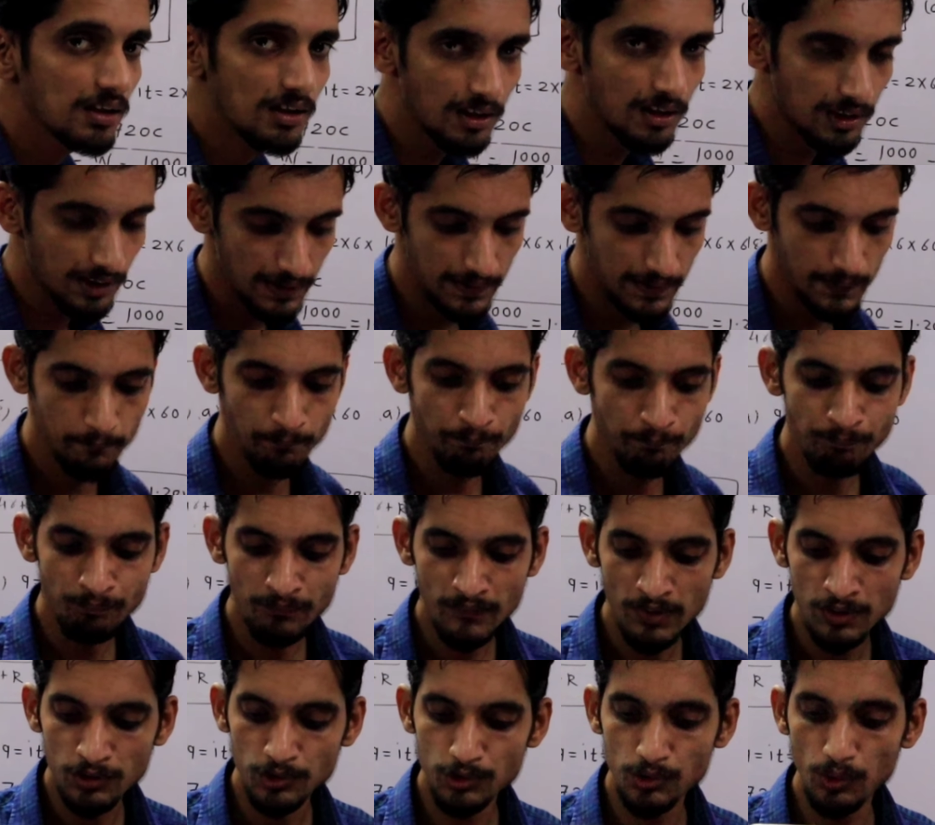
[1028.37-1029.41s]
current.
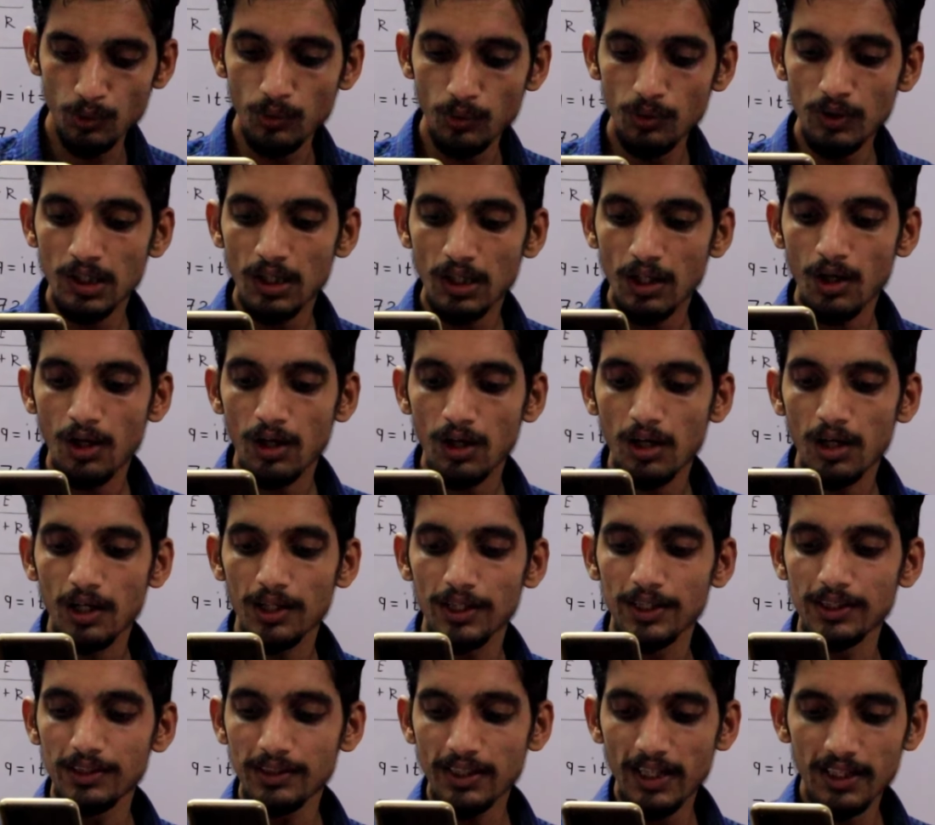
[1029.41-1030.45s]
So
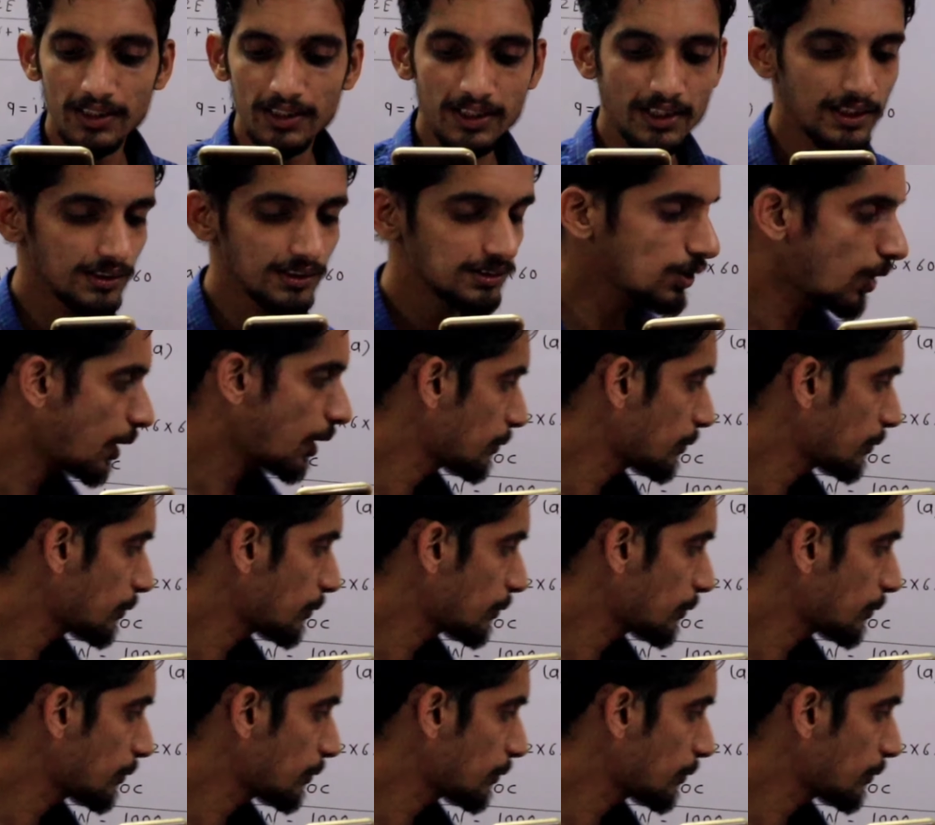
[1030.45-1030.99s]
in that case, the